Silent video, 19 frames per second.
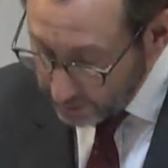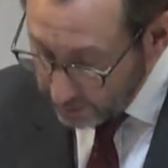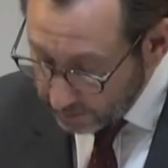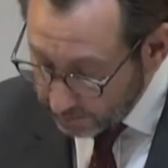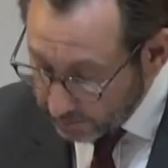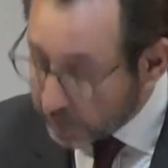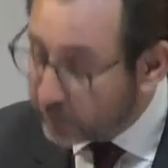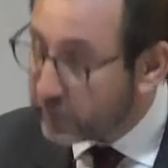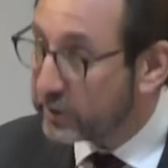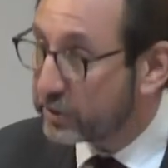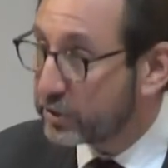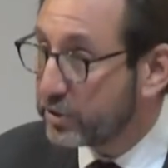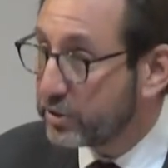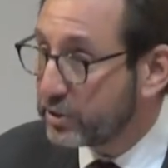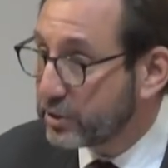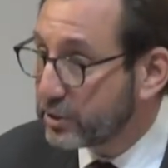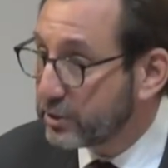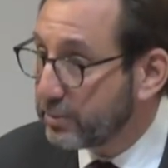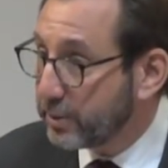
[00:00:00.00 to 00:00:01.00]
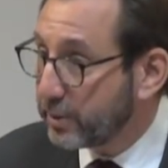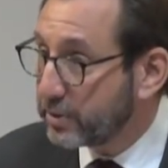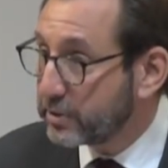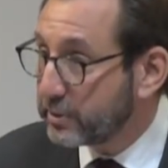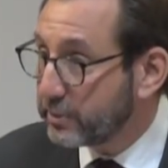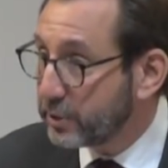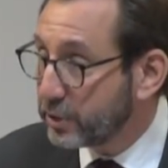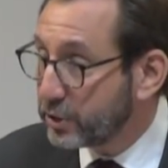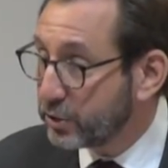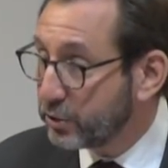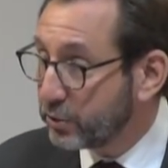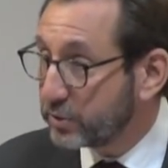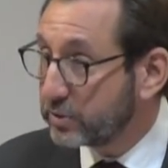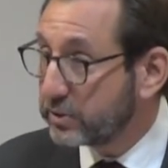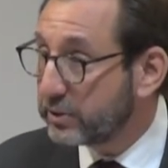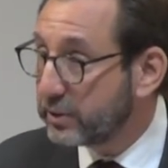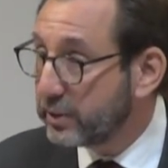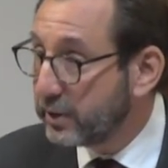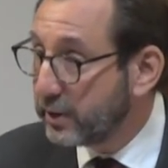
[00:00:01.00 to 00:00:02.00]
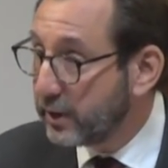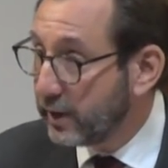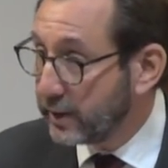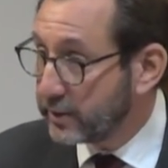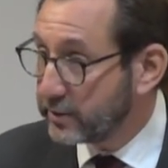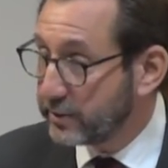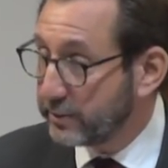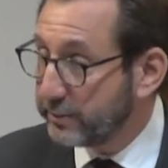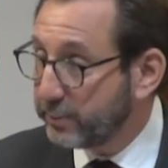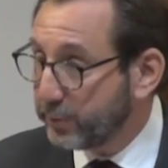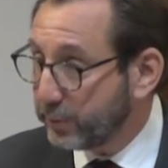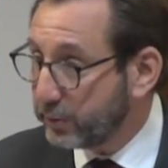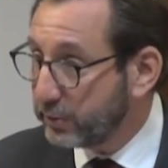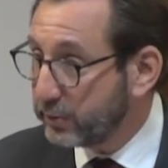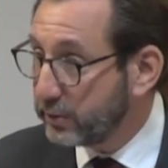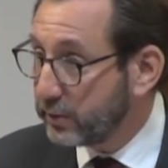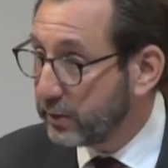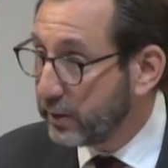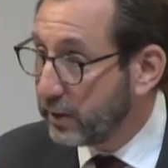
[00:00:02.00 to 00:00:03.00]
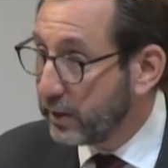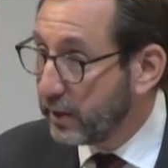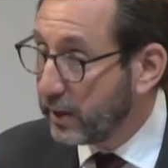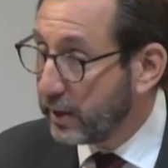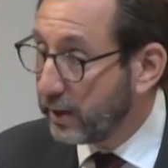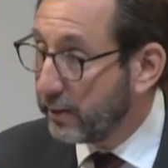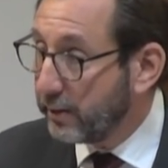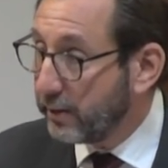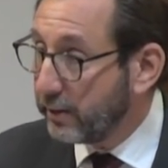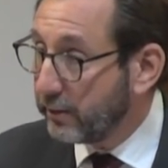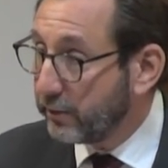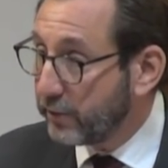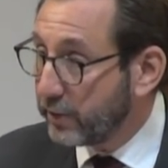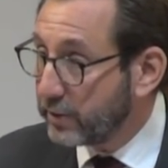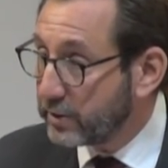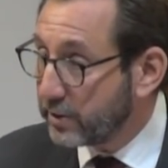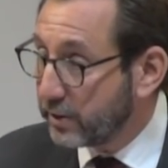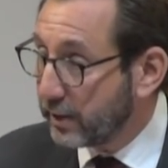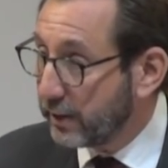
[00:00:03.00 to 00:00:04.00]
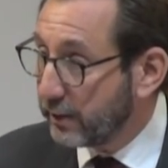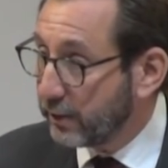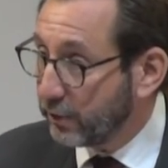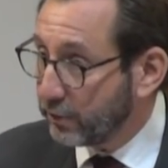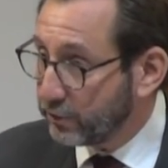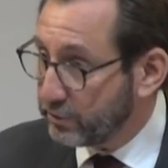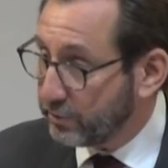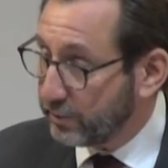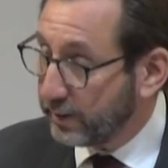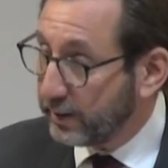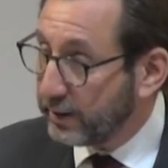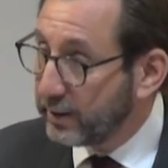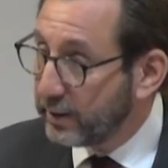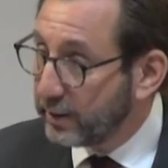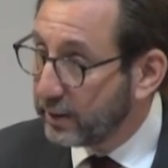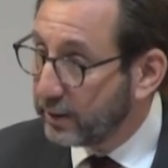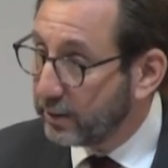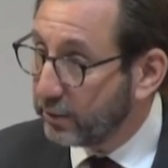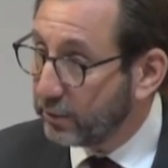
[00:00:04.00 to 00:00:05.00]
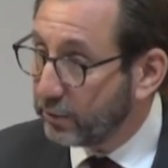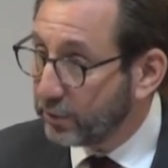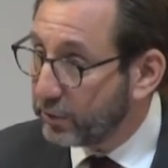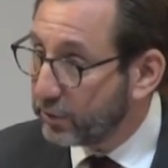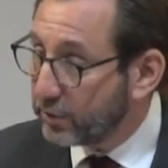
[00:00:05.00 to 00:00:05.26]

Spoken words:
My questions are supposed to be short and simple. If they turn out not to be, or you